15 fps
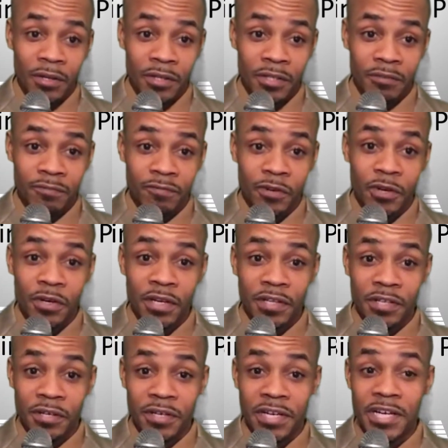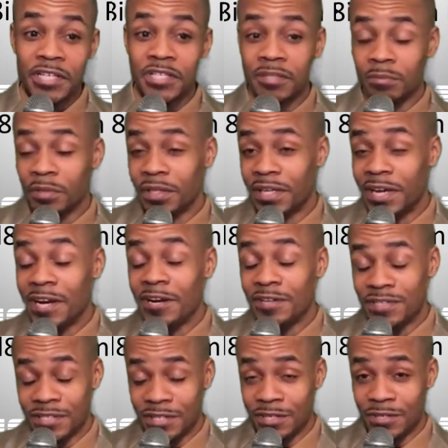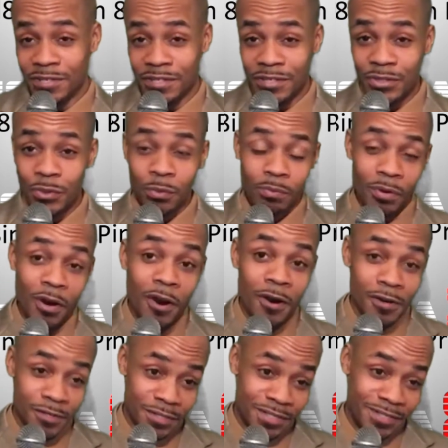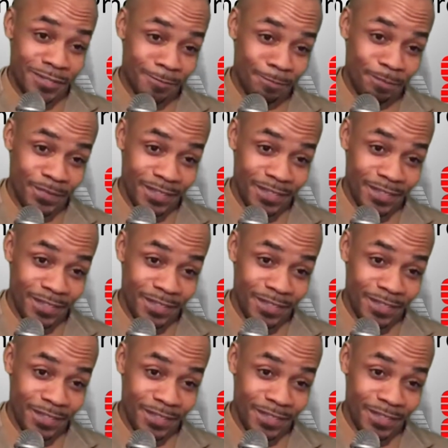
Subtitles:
converting their customer care centers into bars.